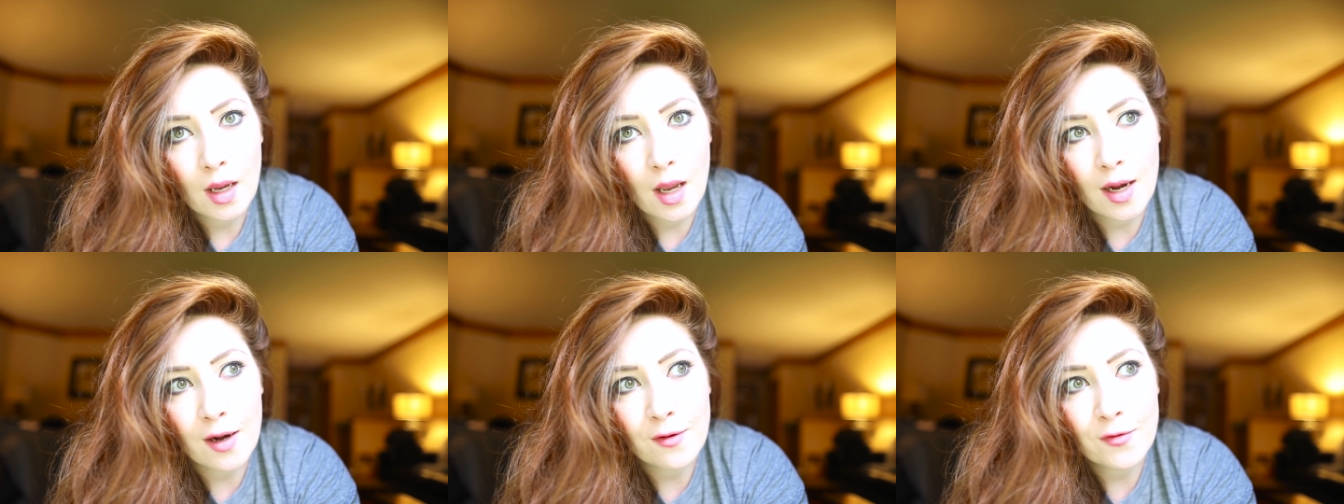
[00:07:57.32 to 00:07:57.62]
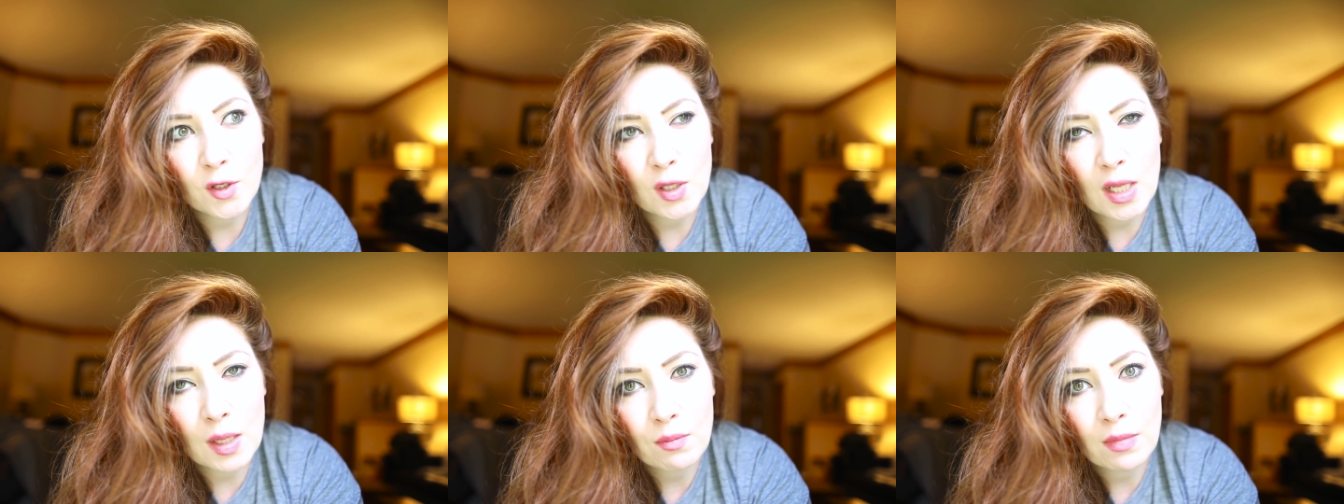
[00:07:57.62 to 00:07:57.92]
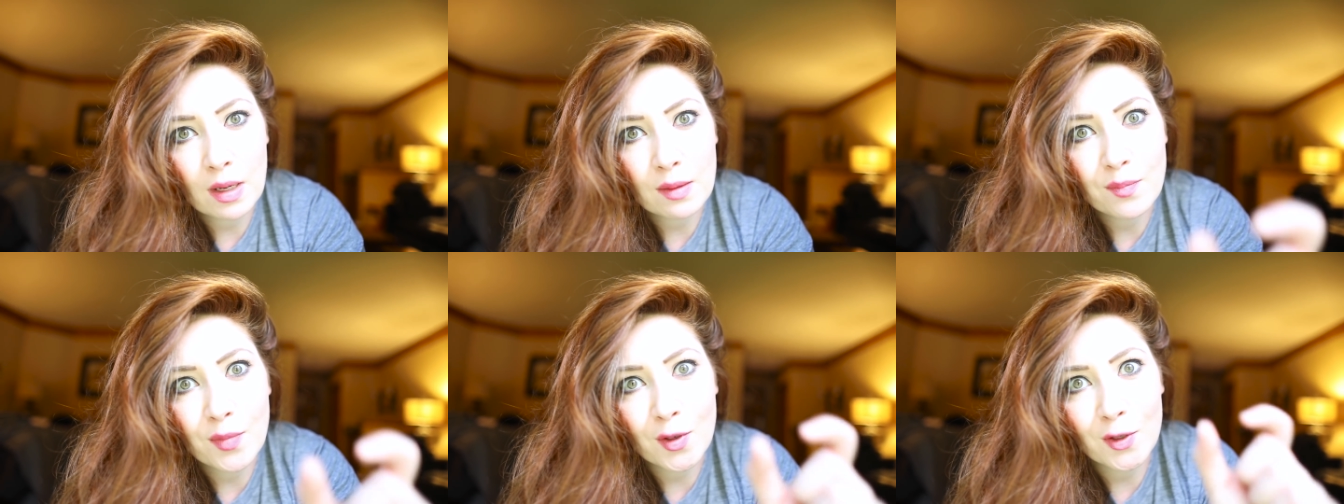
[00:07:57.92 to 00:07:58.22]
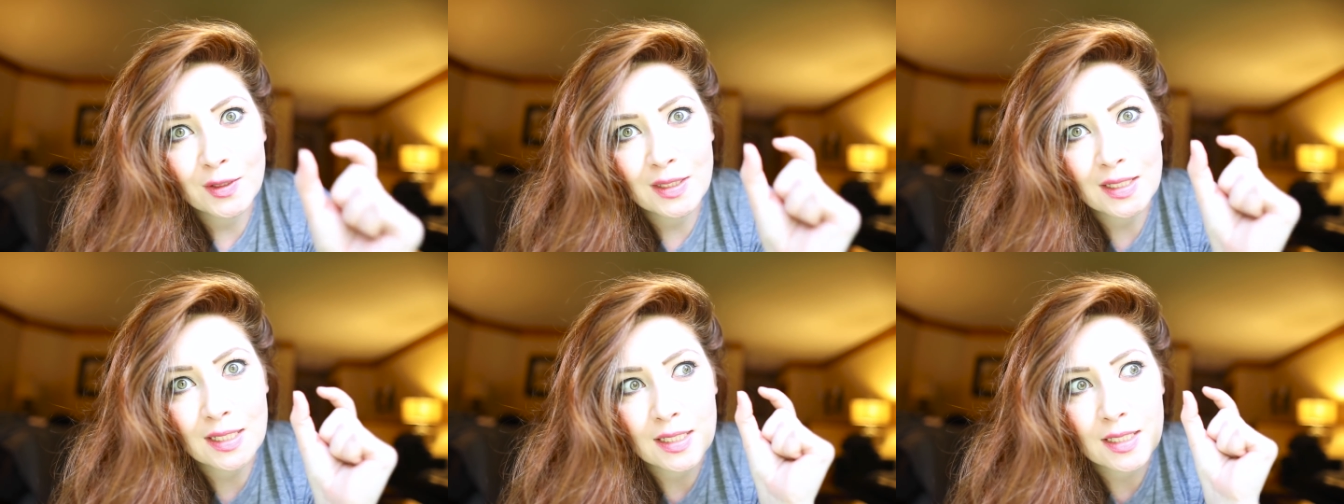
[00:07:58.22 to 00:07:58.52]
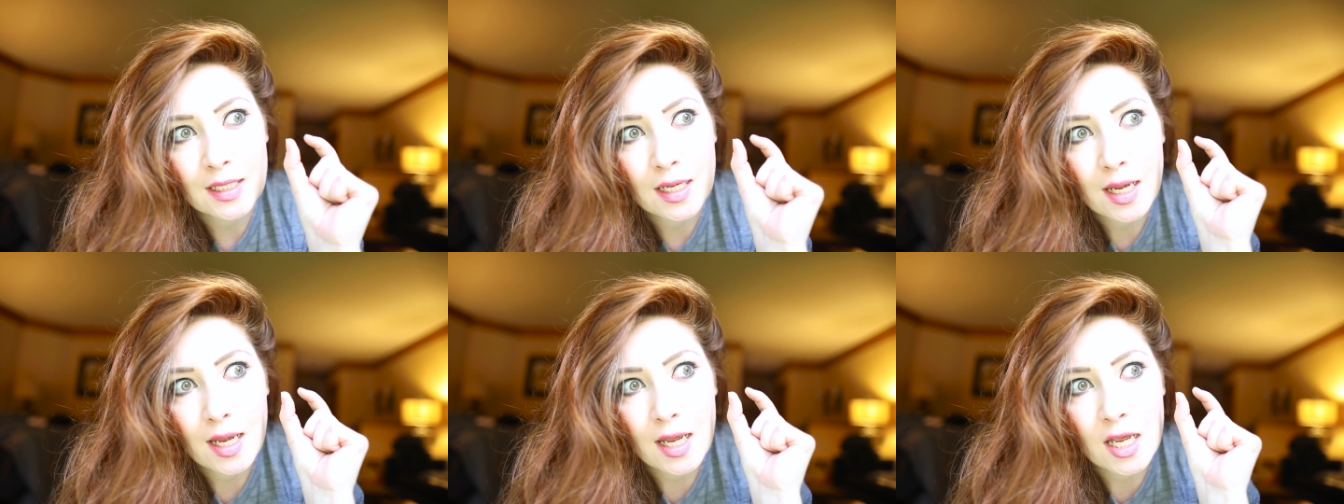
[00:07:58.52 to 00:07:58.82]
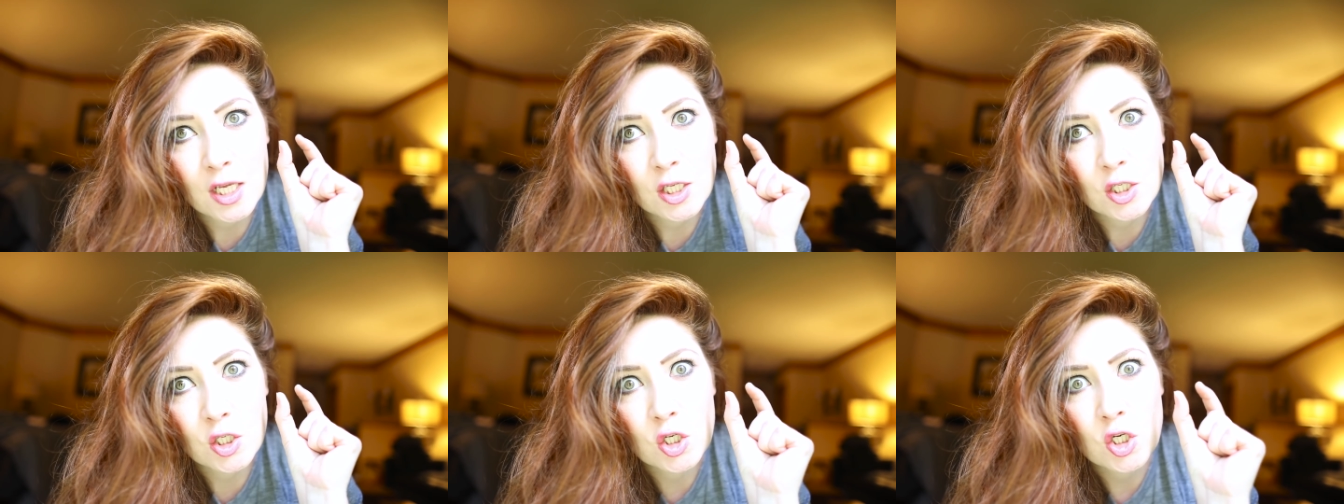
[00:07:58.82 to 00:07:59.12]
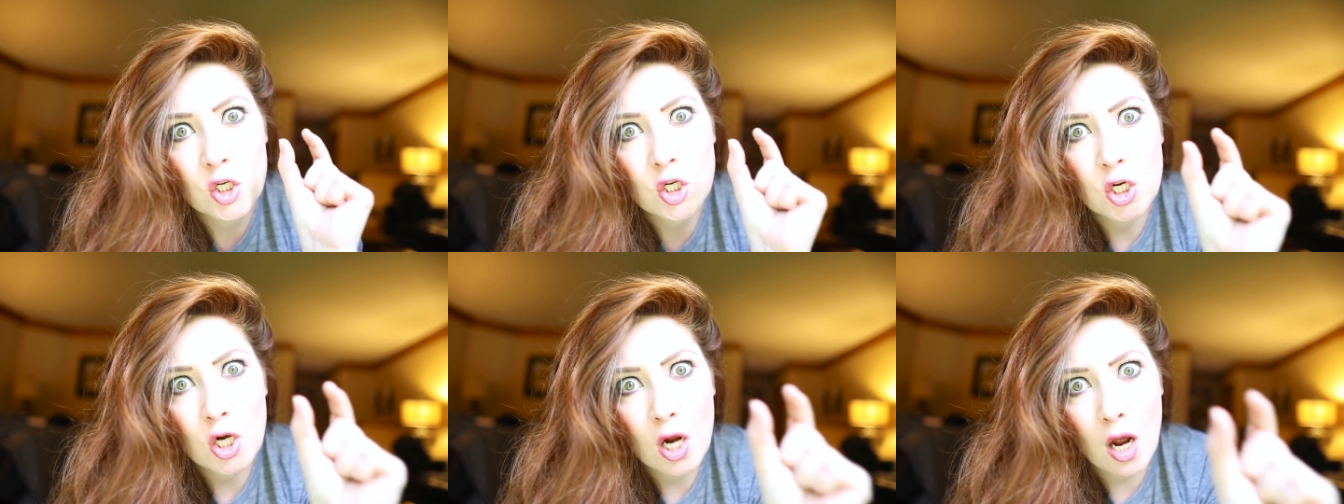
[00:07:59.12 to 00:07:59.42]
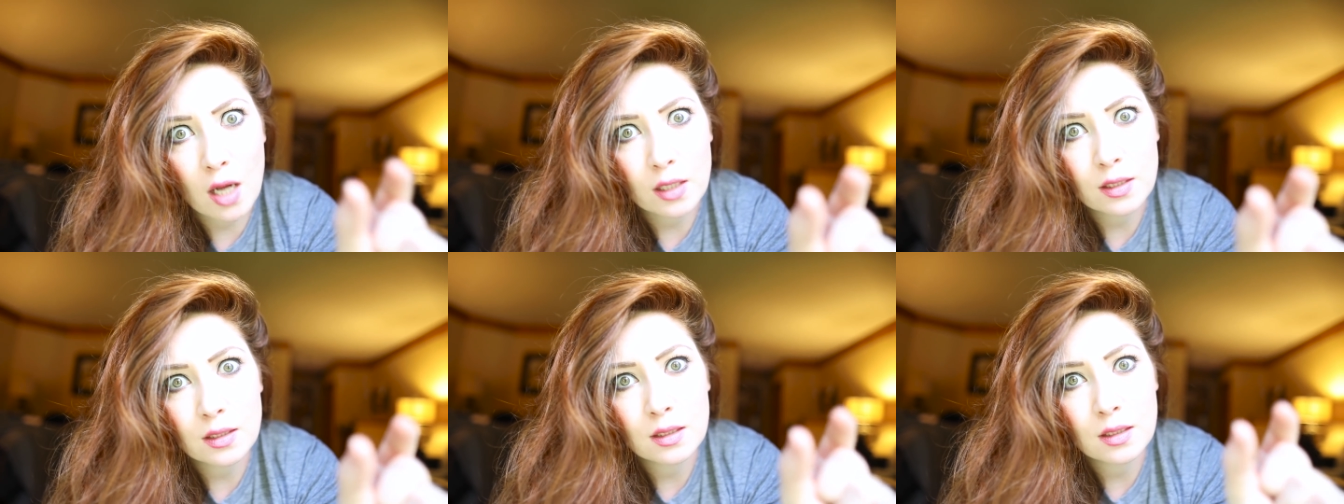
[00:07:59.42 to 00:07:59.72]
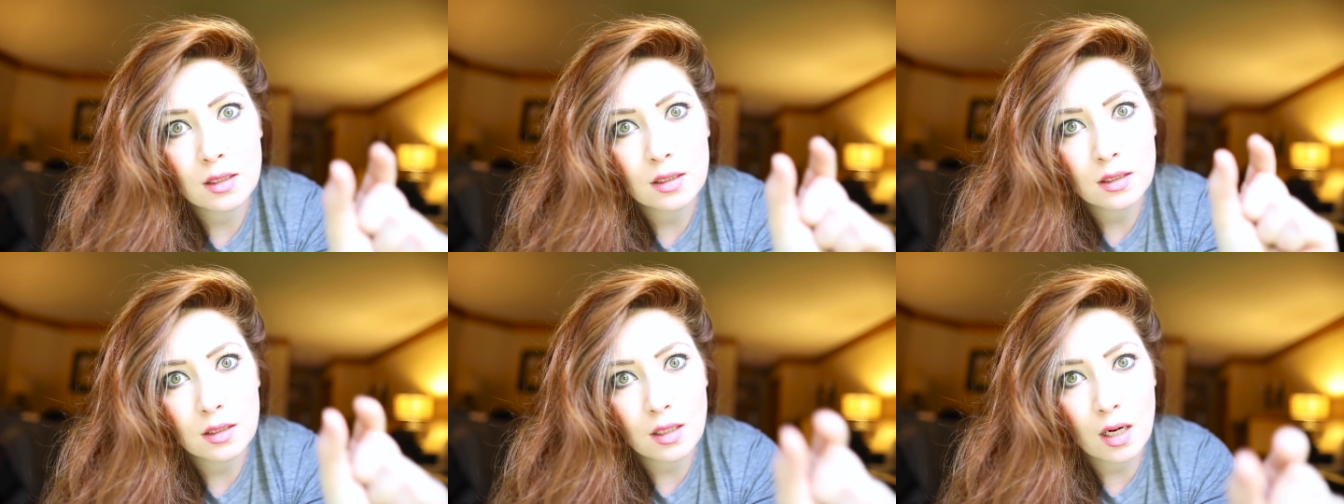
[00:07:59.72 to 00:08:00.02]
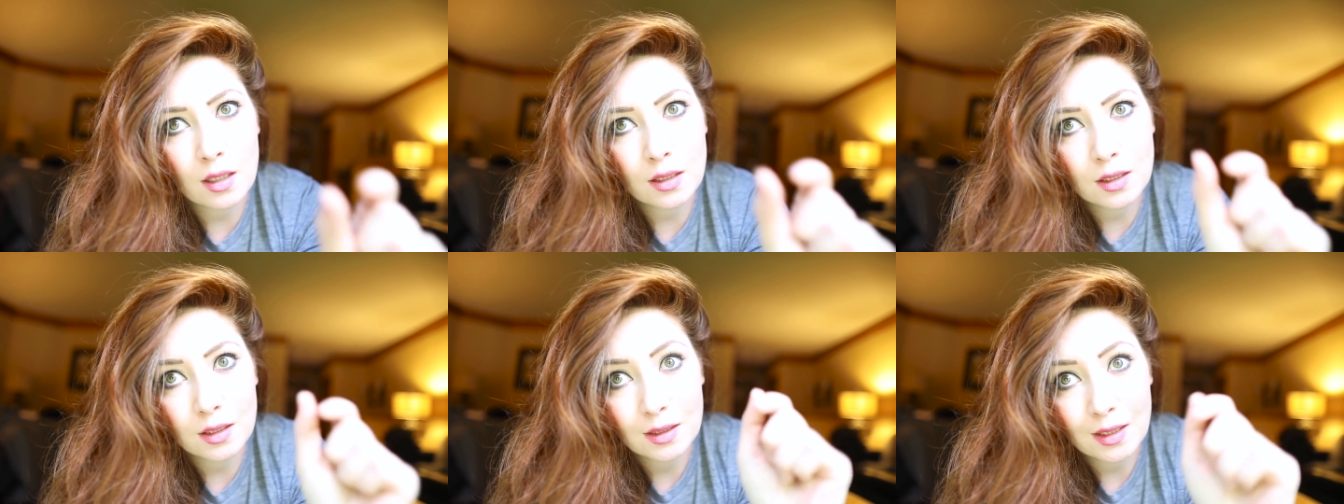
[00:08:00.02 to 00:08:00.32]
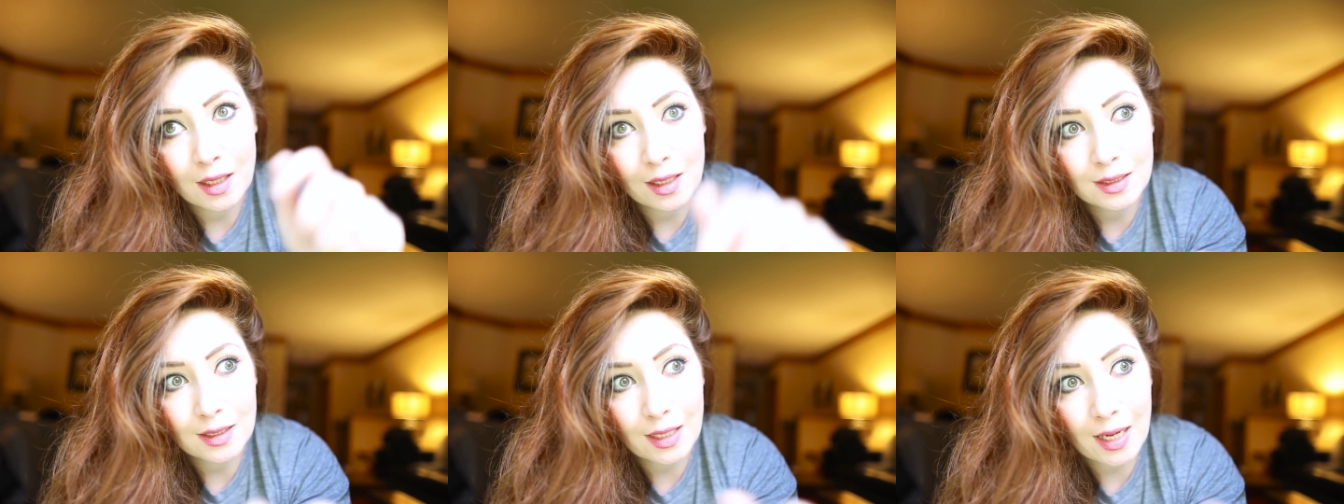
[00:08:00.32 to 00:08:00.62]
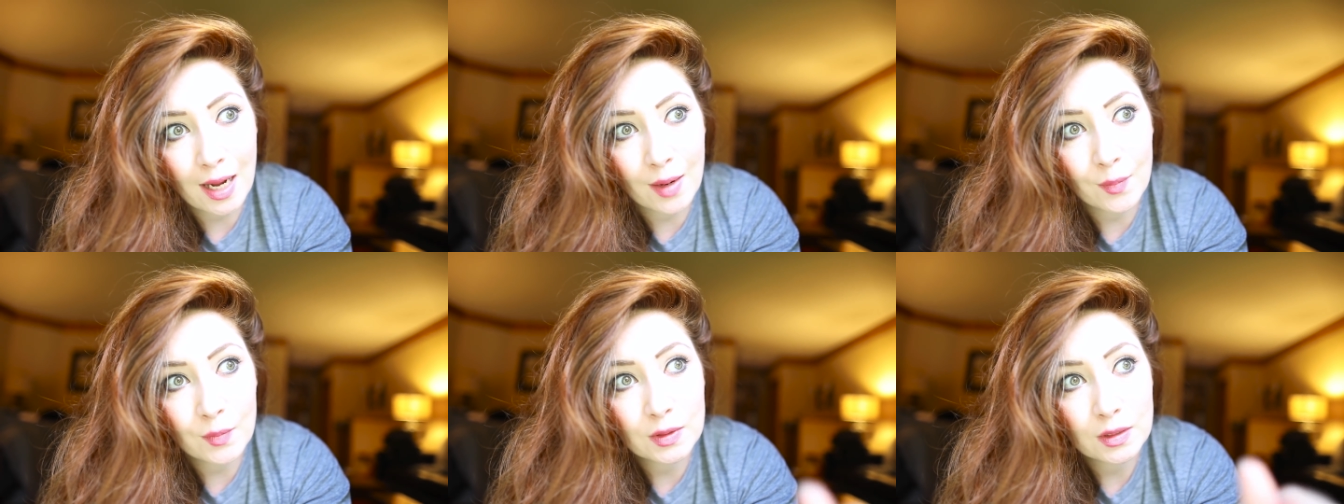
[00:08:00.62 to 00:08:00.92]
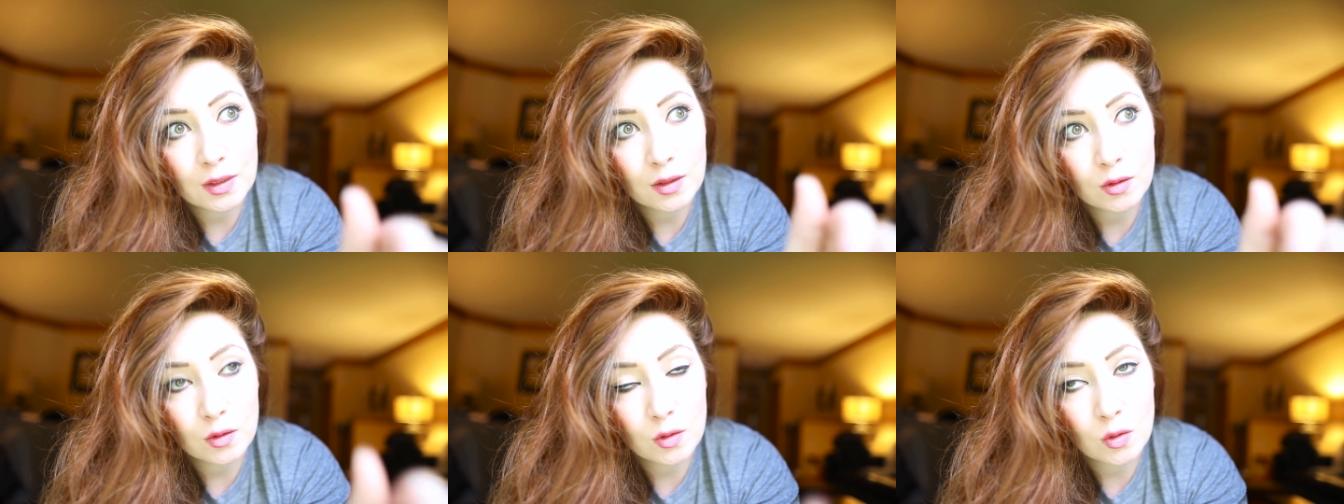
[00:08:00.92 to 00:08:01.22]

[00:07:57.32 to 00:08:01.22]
And I feel like my body has just started to adapt